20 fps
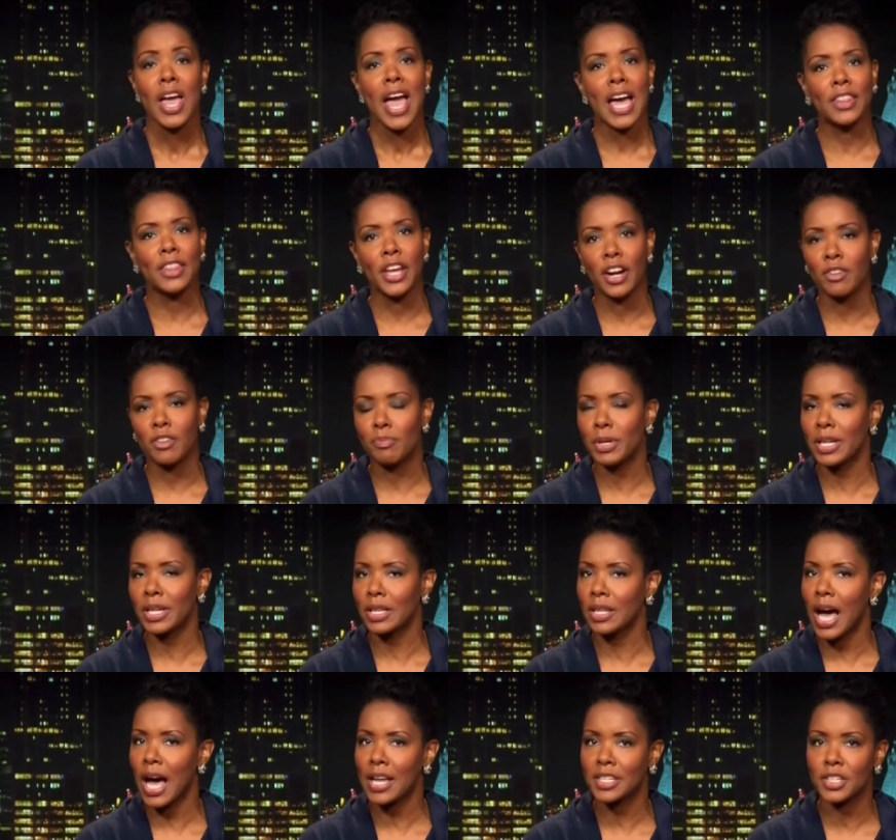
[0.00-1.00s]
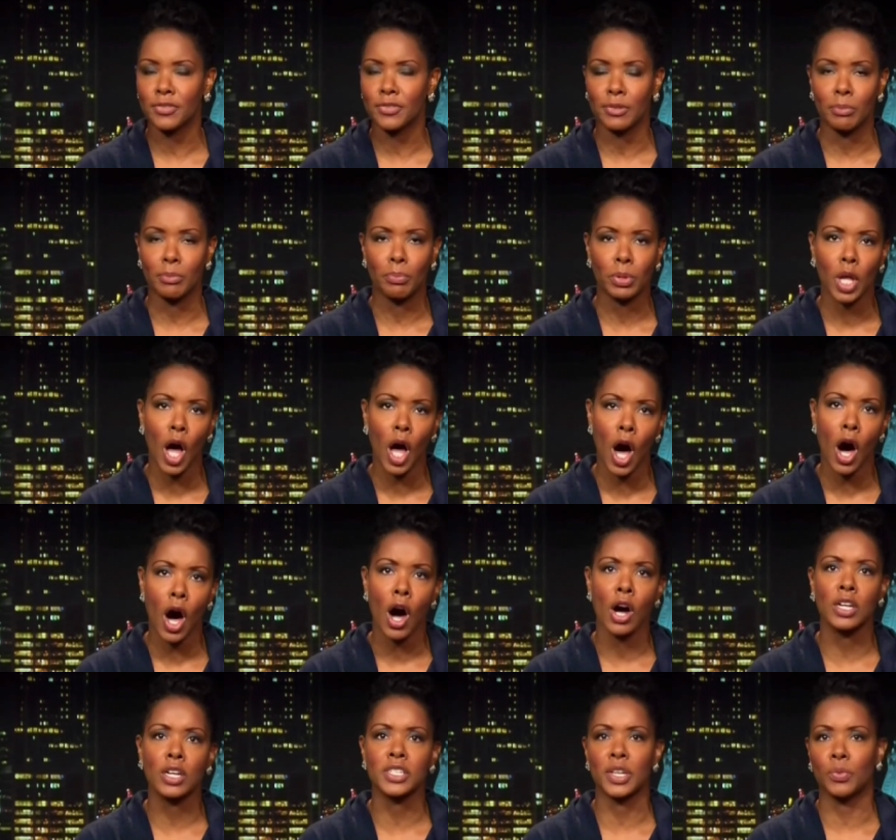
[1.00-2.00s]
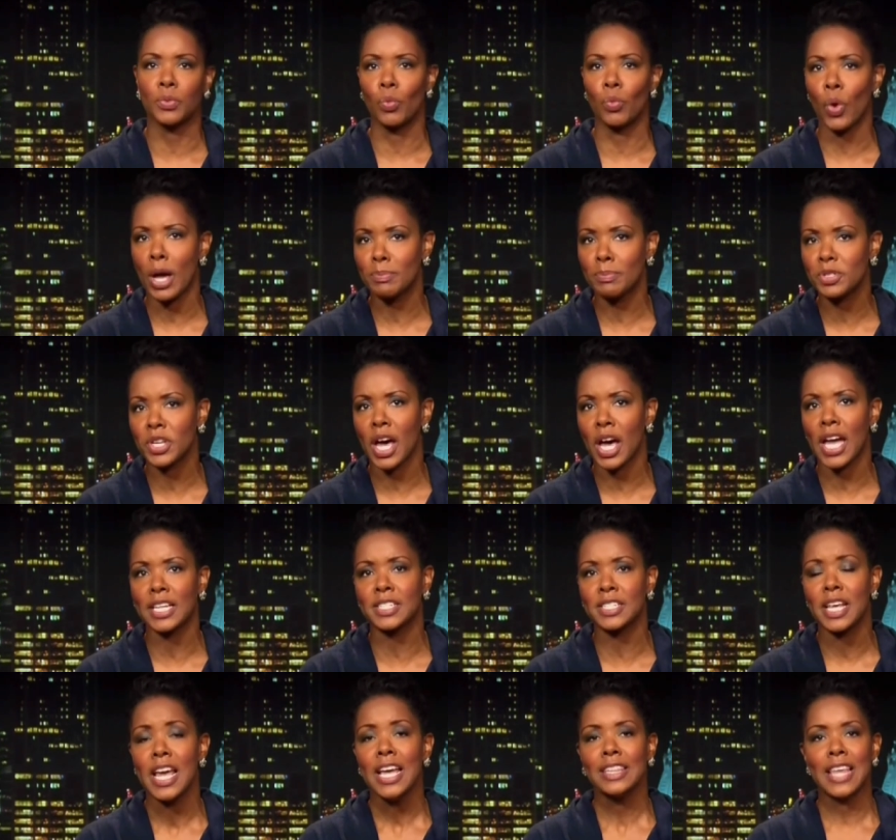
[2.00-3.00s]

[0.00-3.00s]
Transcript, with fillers: And there have been a lot of different blogs and websites